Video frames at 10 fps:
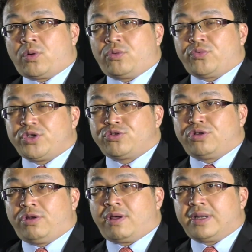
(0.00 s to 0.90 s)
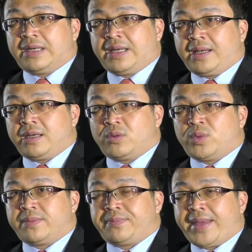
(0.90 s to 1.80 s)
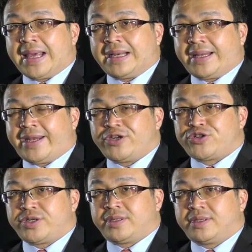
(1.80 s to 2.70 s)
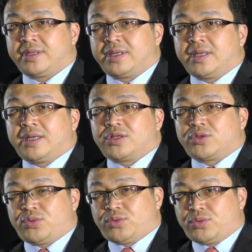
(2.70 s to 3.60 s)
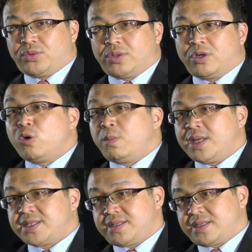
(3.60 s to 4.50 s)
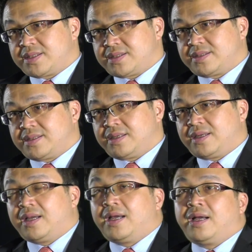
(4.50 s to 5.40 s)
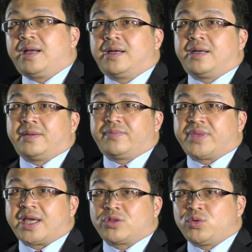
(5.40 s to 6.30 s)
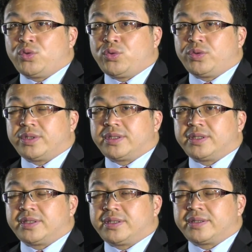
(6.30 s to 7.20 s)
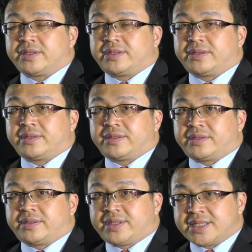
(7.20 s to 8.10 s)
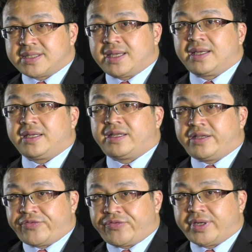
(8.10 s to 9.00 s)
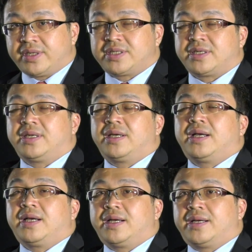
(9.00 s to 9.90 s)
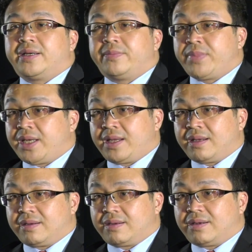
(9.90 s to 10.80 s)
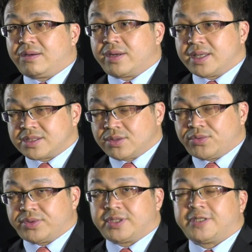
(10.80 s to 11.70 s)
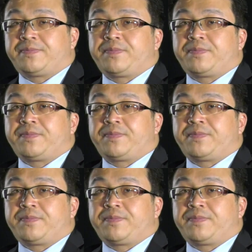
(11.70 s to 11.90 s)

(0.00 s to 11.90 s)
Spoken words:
all, we should not link the word palliation to hopelessness. There are two distinctly different meaning on its own.